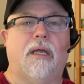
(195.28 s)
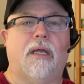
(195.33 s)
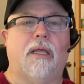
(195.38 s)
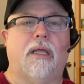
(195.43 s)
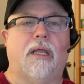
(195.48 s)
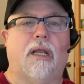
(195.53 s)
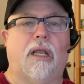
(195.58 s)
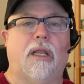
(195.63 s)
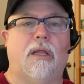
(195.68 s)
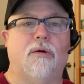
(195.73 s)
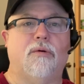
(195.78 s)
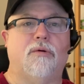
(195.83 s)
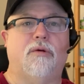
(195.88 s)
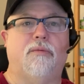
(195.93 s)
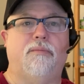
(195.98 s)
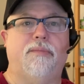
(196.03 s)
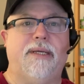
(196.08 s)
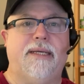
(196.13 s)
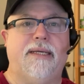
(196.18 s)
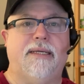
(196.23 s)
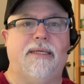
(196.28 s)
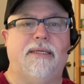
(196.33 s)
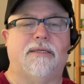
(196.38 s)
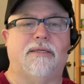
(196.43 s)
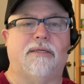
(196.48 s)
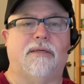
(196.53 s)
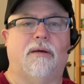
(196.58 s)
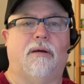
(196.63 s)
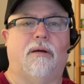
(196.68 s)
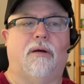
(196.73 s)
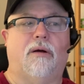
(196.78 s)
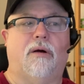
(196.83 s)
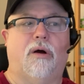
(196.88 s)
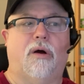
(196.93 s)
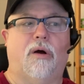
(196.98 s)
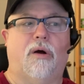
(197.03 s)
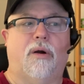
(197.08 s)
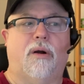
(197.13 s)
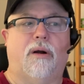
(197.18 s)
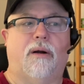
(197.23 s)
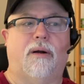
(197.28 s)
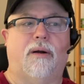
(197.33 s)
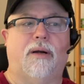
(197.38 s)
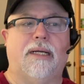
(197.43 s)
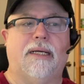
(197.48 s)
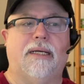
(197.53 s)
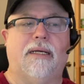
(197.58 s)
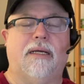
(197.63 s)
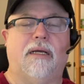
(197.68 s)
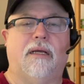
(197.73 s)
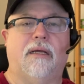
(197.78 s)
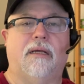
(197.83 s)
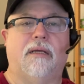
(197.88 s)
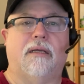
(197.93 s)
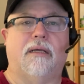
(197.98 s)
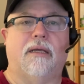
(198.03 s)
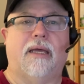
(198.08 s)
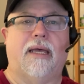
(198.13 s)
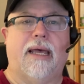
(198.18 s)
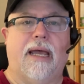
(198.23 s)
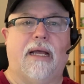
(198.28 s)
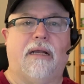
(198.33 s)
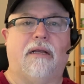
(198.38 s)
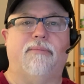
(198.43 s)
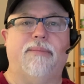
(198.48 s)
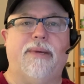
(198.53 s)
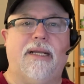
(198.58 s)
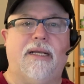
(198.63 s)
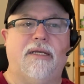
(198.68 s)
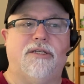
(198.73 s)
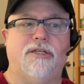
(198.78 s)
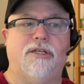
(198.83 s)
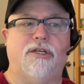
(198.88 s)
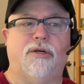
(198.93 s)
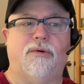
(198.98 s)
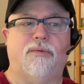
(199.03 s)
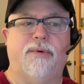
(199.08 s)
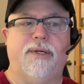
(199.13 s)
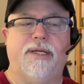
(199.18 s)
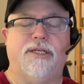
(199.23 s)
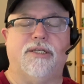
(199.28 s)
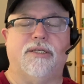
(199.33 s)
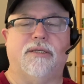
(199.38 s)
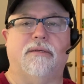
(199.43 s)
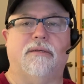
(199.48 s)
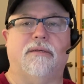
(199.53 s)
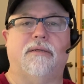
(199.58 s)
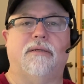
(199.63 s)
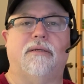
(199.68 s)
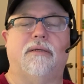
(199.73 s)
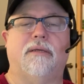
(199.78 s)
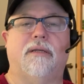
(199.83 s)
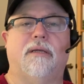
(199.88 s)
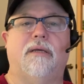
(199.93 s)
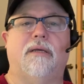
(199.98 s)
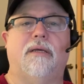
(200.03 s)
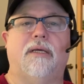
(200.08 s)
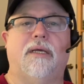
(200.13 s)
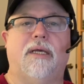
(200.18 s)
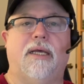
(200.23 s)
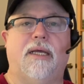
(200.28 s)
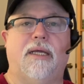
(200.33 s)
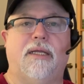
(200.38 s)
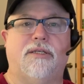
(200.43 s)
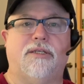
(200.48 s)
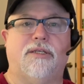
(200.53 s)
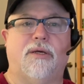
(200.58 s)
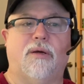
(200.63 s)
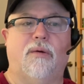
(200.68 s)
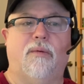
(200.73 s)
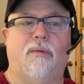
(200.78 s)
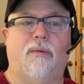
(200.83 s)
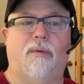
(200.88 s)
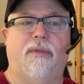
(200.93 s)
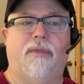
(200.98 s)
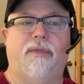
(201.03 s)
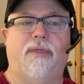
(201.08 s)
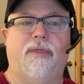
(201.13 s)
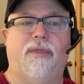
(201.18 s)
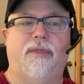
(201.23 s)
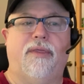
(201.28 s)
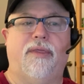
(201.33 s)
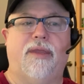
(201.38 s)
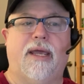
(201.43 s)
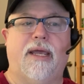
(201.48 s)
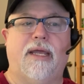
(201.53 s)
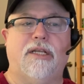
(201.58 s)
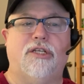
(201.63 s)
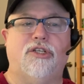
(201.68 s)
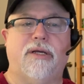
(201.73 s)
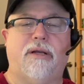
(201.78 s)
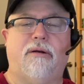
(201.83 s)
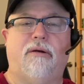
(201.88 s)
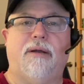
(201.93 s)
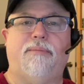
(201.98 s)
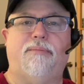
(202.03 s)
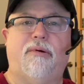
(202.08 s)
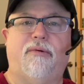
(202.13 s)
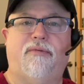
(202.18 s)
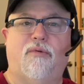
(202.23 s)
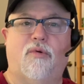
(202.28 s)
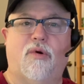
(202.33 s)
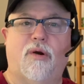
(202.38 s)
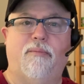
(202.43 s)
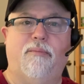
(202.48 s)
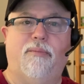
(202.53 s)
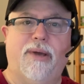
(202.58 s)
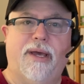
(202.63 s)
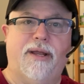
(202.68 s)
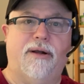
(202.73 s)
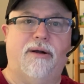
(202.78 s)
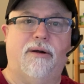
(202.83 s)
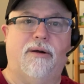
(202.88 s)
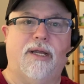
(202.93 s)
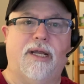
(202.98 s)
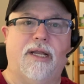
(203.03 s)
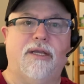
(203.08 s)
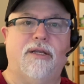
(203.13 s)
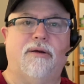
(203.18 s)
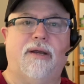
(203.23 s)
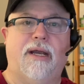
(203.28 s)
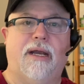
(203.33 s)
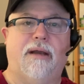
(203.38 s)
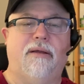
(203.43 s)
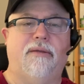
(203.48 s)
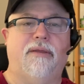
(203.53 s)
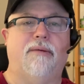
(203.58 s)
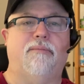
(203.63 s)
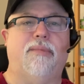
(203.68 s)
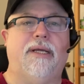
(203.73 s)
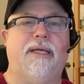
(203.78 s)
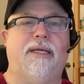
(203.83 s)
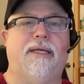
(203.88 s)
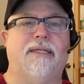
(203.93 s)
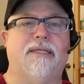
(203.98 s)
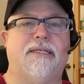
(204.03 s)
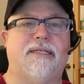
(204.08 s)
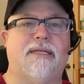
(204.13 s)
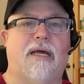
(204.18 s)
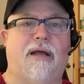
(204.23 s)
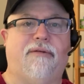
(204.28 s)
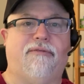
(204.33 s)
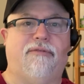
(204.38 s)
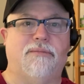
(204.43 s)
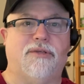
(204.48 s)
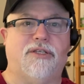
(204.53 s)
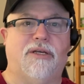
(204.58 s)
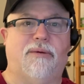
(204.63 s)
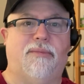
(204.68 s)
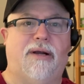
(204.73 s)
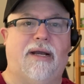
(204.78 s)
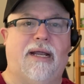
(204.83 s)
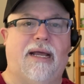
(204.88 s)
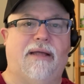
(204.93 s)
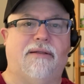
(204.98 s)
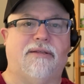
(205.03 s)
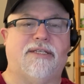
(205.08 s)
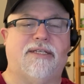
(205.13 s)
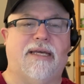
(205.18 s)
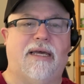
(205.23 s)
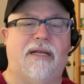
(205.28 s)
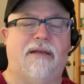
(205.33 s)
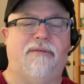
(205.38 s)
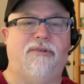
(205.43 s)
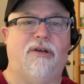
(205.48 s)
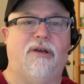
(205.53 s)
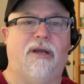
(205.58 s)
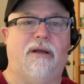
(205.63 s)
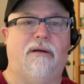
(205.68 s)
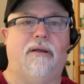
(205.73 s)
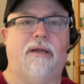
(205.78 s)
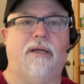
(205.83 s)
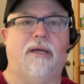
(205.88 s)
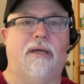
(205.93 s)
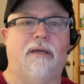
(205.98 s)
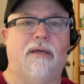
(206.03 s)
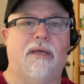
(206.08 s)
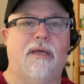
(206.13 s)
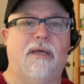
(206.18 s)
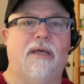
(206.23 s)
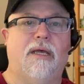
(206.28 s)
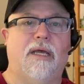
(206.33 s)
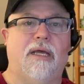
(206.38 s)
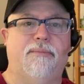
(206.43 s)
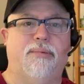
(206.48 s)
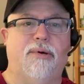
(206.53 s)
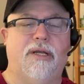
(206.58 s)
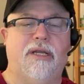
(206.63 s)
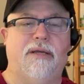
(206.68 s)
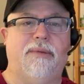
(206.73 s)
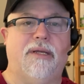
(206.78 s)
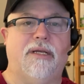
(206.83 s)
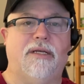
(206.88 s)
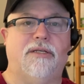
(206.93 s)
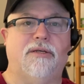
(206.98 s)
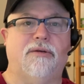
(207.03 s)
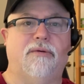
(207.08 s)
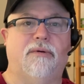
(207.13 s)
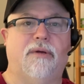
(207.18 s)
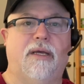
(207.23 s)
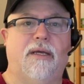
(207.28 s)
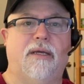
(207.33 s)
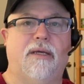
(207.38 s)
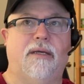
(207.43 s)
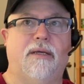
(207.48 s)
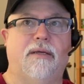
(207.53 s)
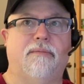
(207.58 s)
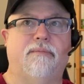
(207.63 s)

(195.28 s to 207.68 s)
Local bees are acclimated to your region, and so they generally perform better in your area than bringing in stock from somewhere outside of your area and putting them into a